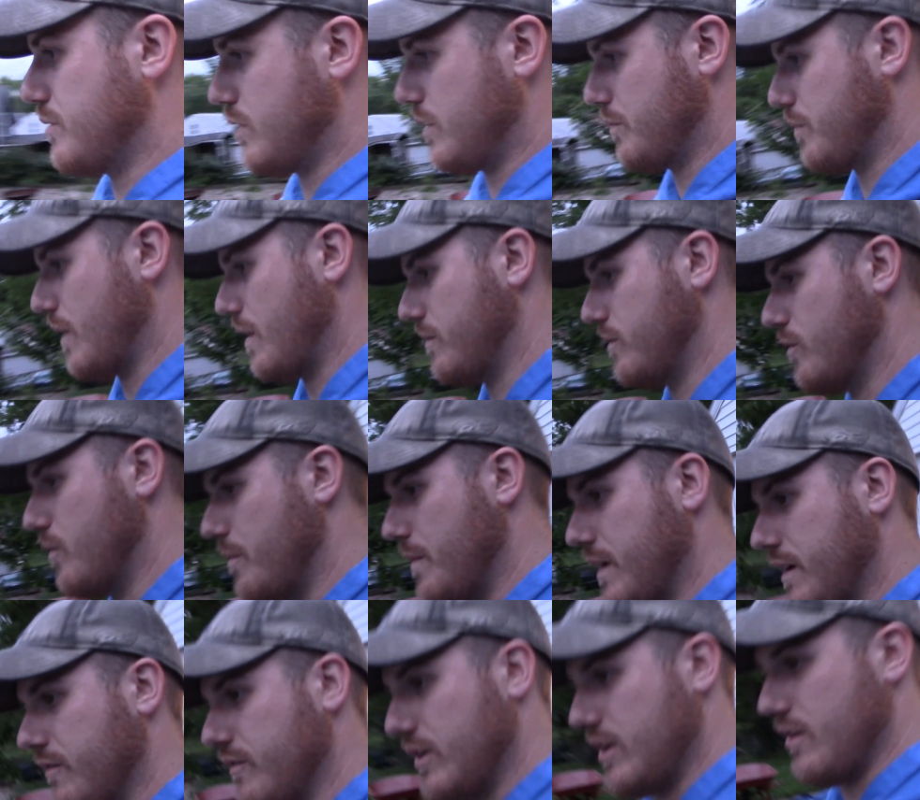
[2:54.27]
I probably won't
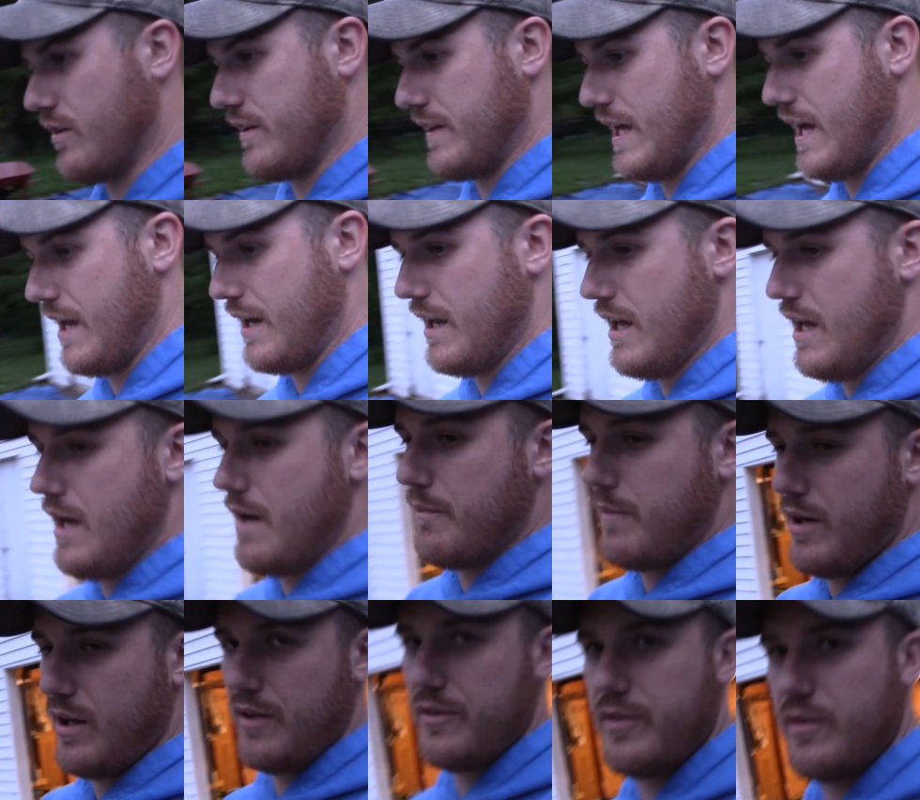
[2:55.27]
make a video on that,
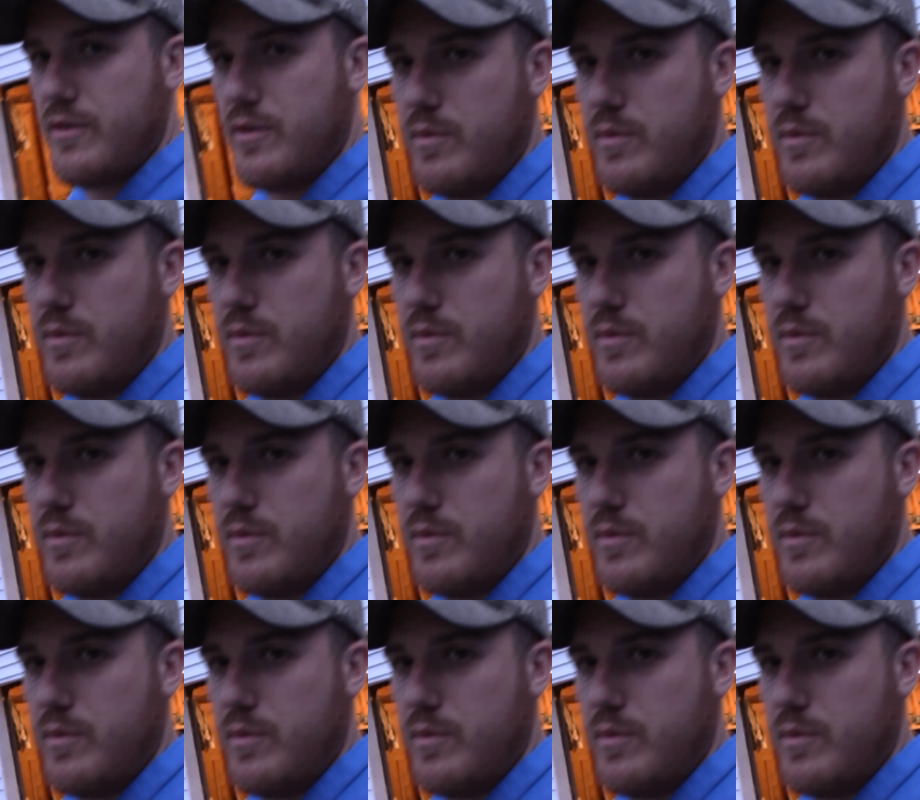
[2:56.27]
but also the